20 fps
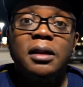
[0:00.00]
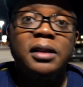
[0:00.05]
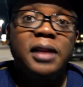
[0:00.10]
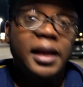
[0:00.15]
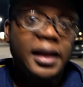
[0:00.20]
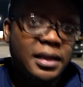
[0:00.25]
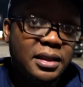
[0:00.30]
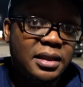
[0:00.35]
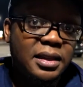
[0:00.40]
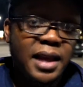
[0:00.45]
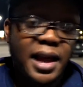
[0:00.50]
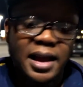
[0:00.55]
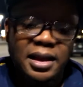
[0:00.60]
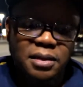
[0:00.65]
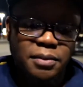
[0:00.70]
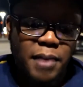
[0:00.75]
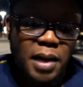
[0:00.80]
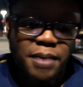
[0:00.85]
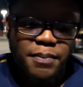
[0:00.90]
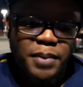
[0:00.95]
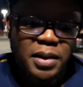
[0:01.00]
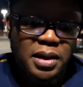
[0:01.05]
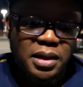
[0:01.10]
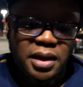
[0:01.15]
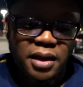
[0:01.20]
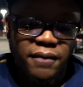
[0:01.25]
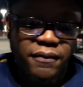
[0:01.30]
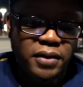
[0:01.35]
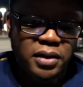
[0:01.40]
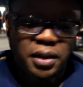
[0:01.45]
Its stats might be
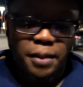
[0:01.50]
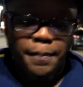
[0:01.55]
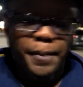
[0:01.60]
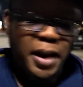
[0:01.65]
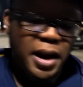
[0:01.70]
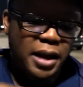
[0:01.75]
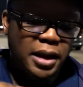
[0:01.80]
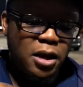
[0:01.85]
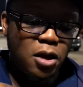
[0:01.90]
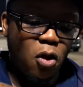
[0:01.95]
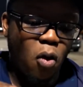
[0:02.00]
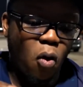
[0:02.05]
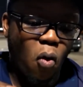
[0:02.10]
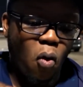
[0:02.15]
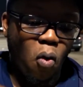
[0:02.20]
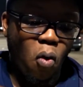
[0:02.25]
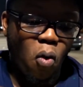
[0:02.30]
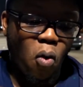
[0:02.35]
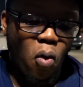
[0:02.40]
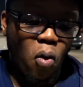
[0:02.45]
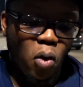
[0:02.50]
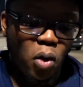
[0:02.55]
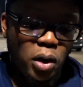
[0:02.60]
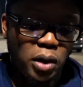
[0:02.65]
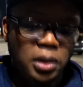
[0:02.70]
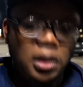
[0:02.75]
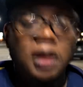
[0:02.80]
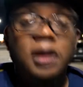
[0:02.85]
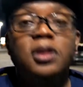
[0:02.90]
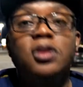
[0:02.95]
different depending
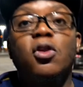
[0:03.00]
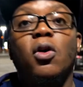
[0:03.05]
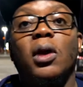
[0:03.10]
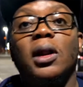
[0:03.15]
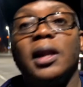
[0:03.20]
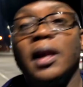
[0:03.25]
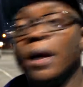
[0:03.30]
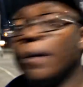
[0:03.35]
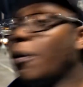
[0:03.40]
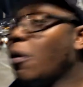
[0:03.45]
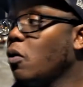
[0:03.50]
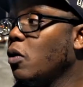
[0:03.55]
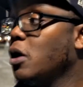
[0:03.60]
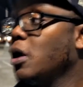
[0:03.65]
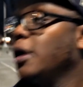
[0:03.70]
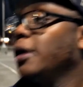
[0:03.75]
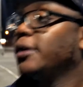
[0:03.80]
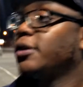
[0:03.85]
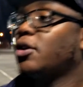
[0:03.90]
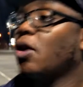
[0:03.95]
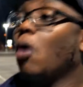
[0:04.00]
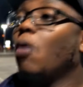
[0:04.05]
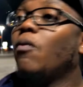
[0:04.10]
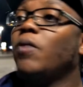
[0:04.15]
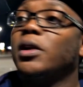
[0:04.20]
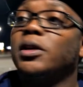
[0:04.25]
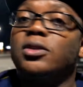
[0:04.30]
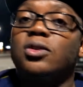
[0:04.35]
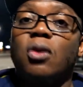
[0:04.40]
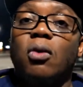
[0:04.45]
on your level. So
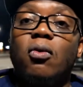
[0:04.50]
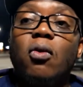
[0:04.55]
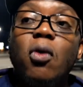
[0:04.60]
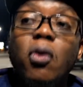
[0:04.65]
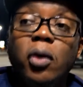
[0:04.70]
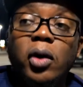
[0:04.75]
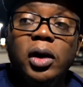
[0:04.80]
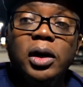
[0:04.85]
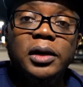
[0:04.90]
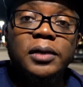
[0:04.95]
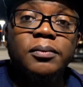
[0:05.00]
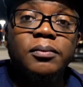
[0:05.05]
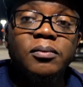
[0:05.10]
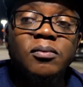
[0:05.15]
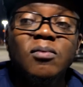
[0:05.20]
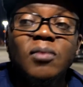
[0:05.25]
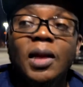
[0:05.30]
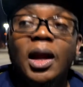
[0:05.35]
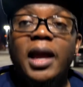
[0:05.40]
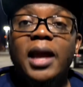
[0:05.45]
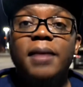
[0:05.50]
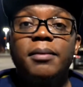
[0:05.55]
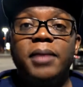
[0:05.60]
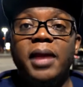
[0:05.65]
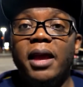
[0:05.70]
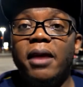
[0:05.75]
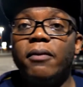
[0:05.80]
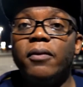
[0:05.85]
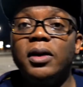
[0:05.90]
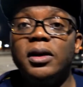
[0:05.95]
with Zorua, if
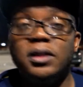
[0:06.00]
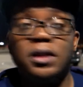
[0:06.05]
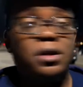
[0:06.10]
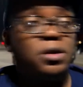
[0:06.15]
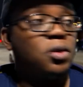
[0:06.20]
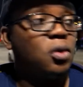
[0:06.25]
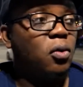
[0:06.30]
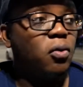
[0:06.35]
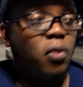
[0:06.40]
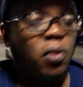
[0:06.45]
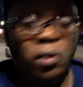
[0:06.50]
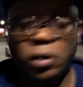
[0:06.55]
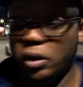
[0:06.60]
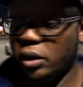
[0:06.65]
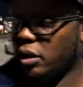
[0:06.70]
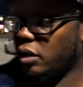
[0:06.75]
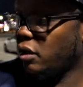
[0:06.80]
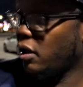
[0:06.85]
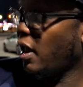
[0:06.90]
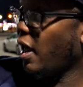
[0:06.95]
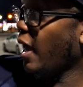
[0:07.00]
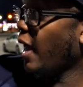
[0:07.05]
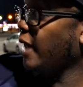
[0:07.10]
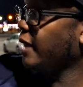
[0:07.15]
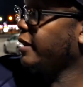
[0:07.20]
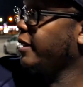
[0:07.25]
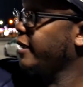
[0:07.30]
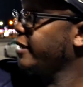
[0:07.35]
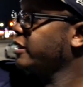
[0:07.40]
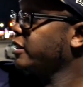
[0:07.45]
there was a Zorua
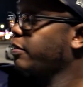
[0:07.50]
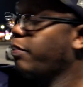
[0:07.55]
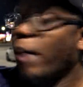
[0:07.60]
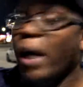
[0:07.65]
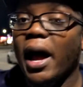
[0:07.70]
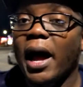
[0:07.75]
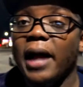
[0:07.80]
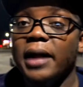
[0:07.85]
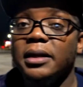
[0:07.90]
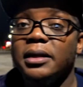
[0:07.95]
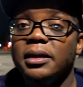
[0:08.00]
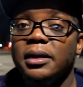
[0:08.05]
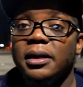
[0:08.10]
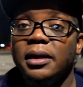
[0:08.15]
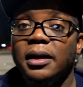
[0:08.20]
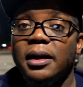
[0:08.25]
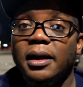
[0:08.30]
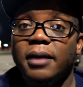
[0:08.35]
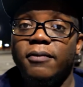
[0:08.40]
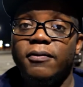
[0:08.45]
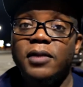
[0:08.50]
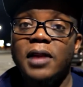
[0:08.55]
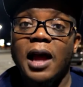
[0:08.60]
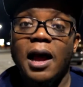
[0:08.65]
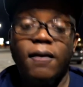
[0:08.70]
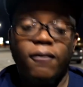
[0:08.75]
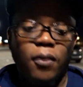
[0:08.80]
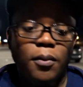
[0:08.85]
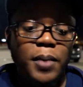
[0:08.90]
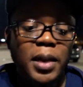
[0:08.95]
at this spot,
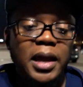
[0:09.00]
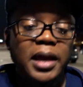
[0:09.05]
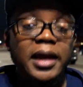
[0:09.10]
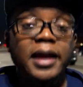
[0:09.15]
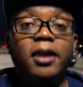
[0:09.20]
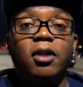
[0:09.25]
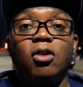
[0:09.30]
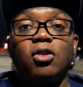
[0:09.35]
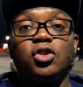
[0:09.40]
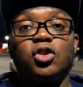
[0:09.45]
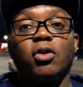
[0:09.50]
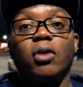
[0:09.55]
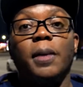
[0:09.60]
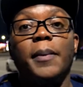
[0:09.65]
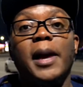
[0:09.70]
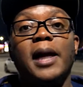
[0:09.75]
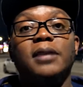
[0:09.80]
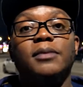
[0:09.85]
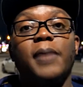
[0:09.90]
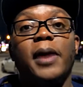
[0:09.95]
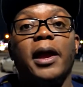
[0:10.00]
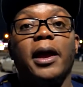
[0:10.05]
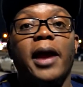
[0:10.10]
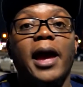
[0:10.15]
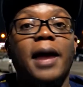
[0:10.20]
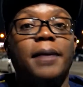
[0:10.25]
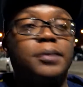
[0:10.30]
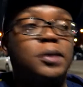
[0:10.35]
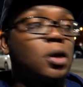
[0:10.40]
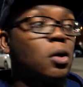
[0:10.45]
now for me, it's gonna show up as Mega
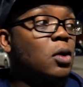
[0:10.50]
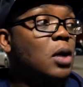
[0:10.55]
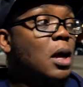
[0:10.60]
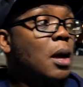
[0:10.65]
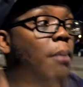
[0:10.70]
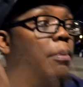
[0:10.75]
Absol.